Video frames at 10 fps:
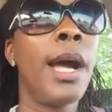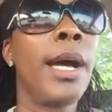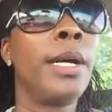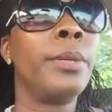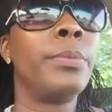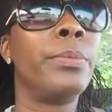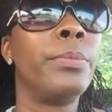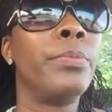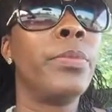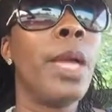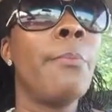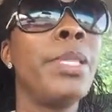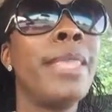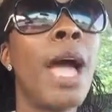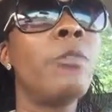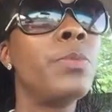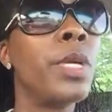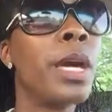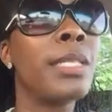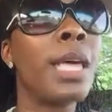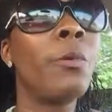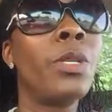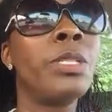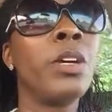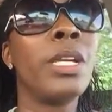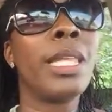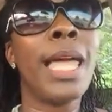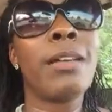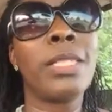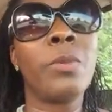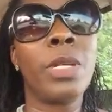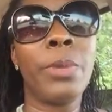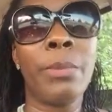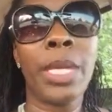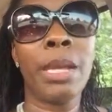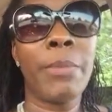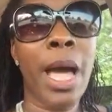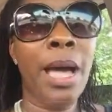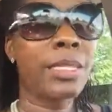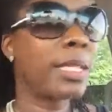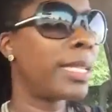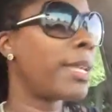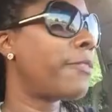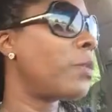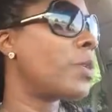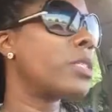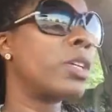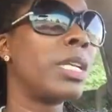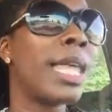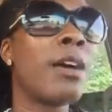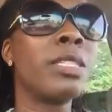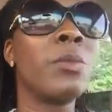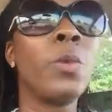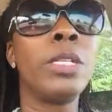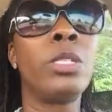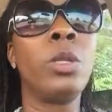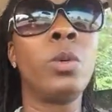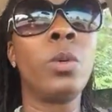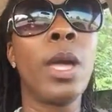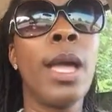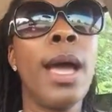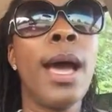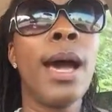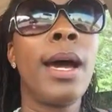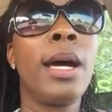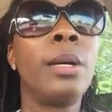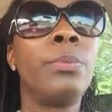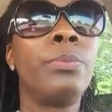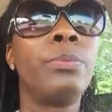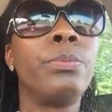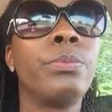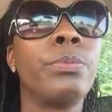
um, but that was because I wasn't going to allow someone to put me in a box and I definitely wasn't going to allow someone to um,